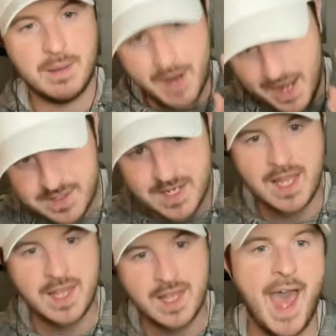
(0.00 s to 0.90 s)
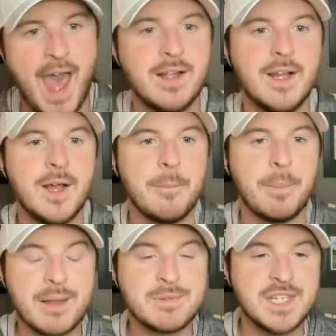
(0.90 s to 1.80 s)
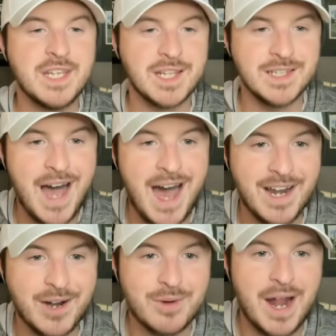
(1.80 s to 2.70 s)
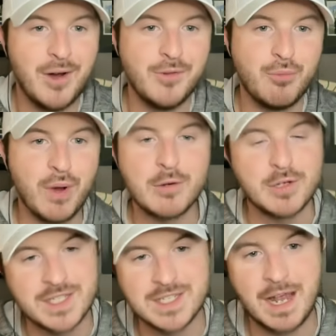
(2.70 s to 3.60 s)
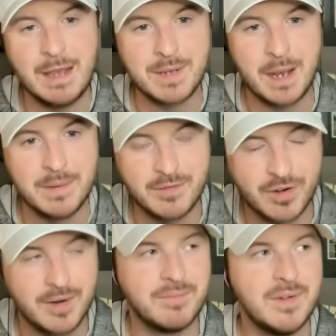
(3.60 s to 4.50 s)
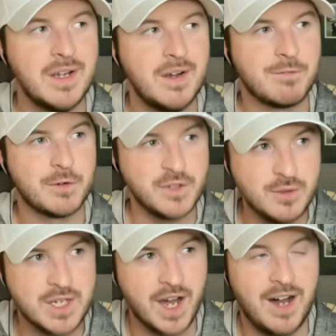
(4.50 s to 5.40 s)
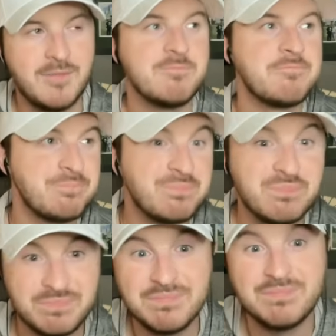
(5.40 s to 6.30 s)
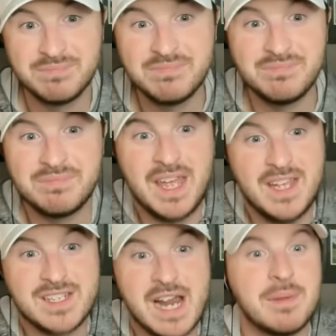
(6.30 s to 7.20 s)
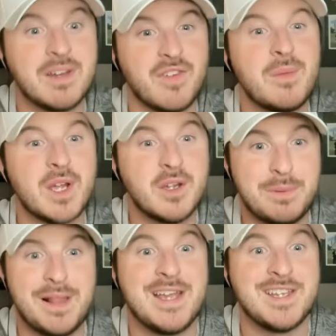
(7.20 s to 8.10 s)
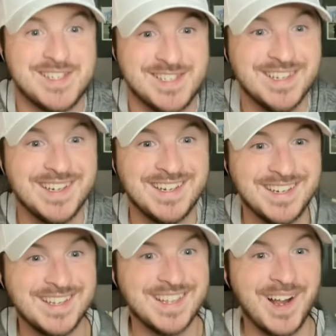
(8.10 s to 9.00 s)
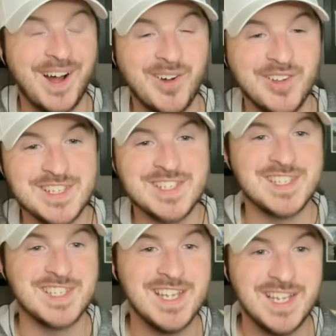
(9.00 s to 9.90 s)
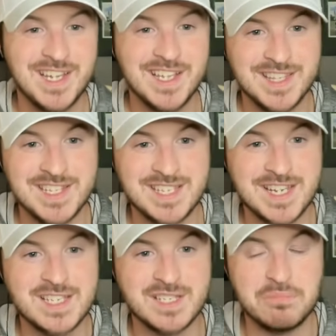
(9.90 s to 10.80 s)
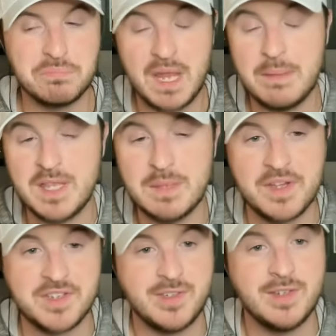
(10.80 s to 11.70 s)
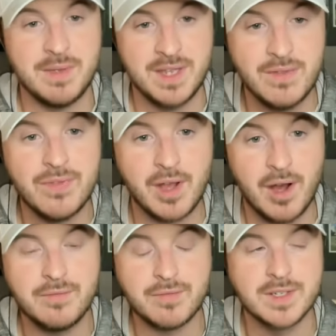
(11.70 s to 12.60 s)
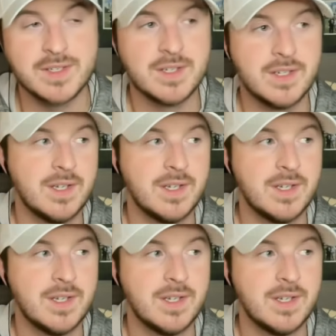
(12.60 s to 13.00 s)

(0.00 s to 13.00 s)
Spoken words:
I'm not saying that. But I'm seeing a lot around where is this hype coming from for Utah. It's coming from a good place. You know, this is maybe the best team in the conference.